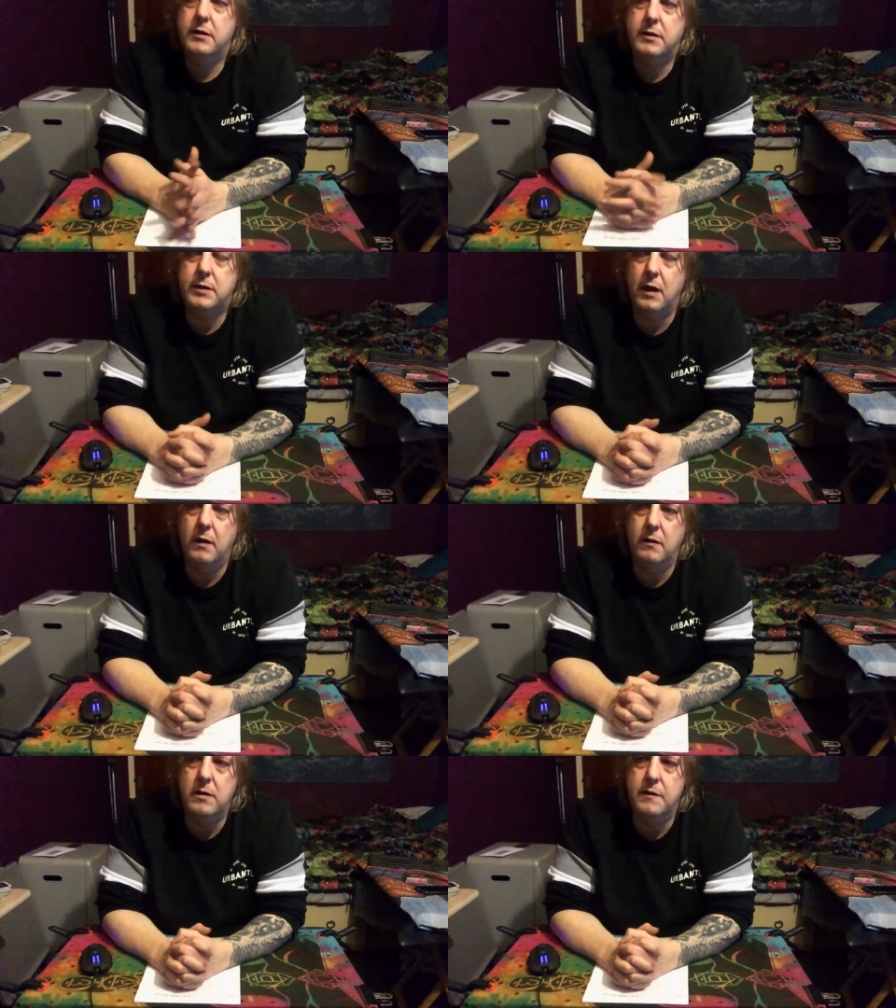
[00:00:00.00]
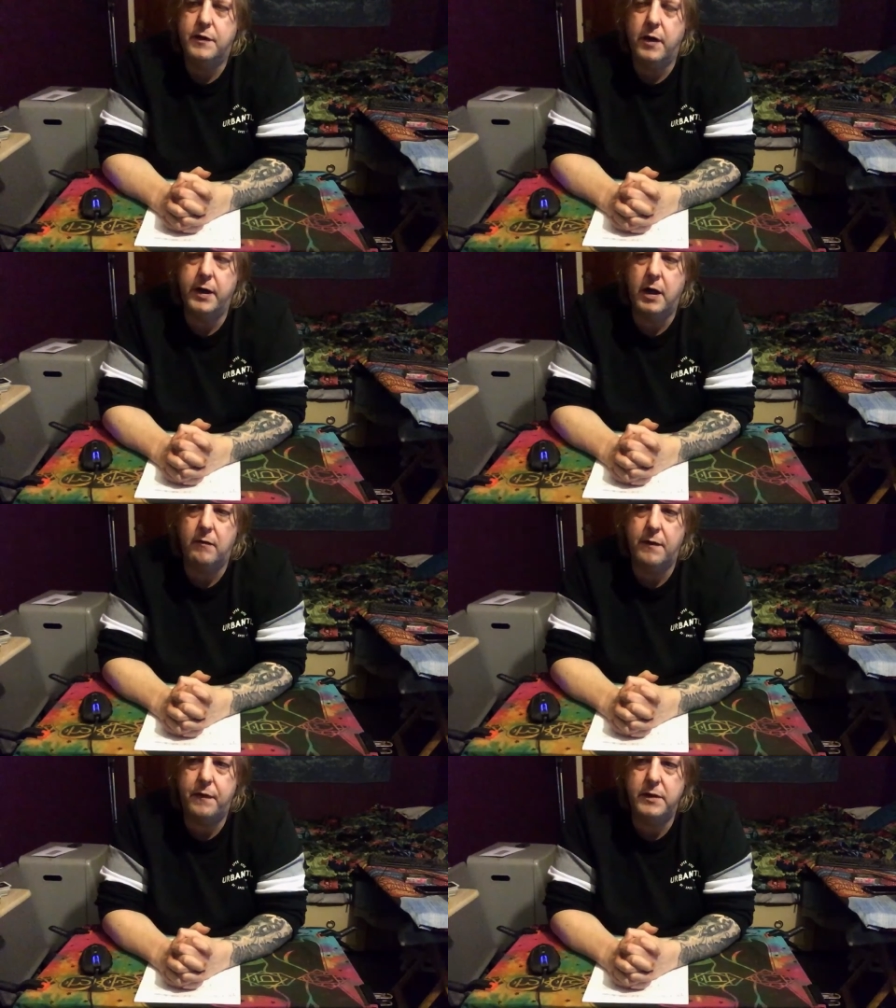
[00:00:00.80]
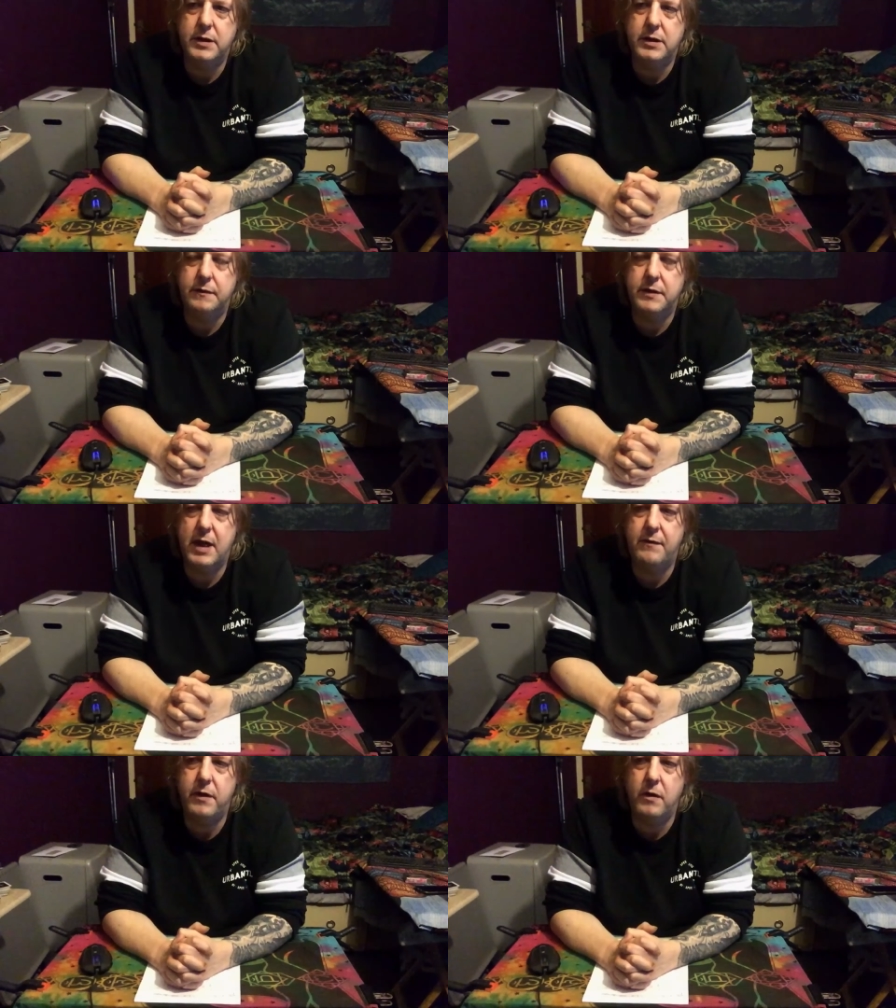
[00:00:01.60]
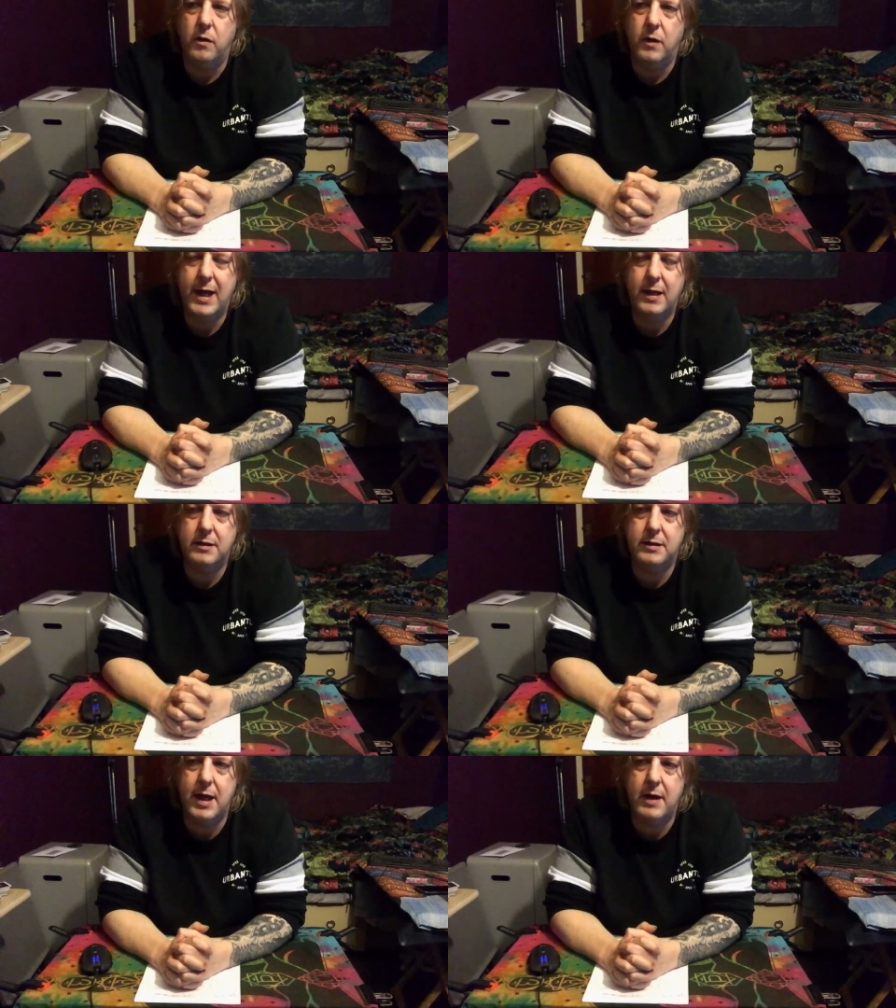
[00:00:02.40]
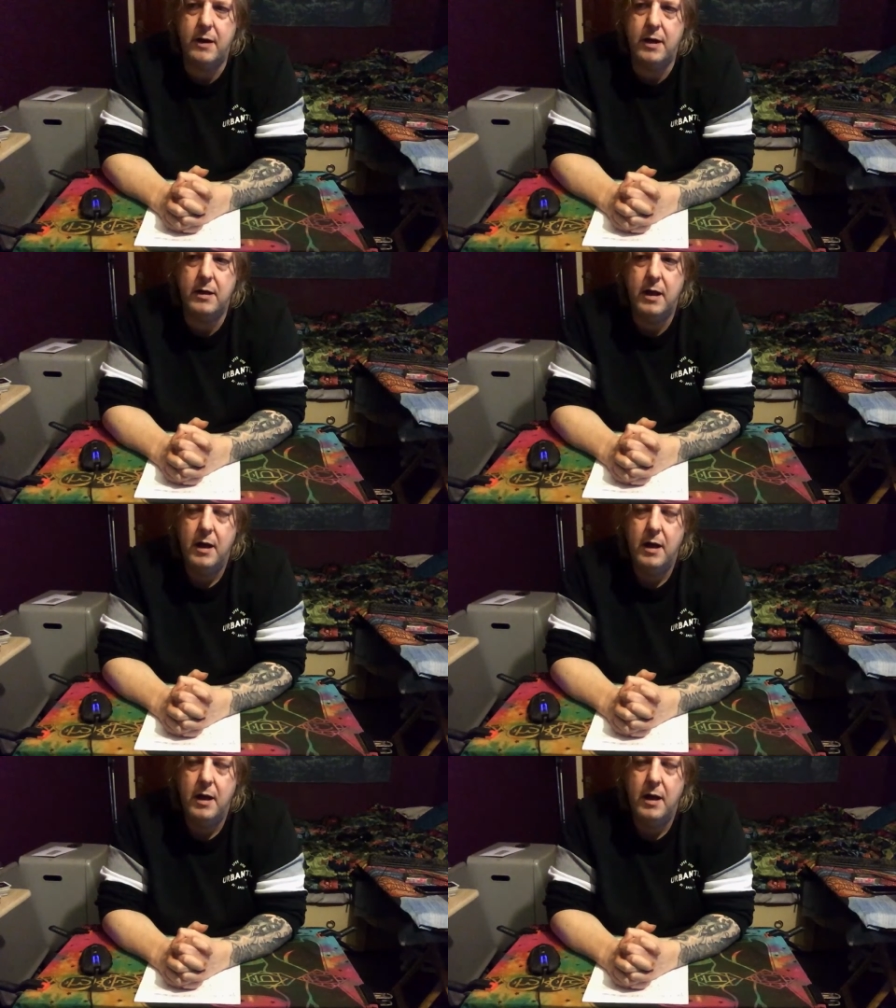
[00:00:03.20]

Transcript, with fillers: So you've kind of got references of seven or Cancerian,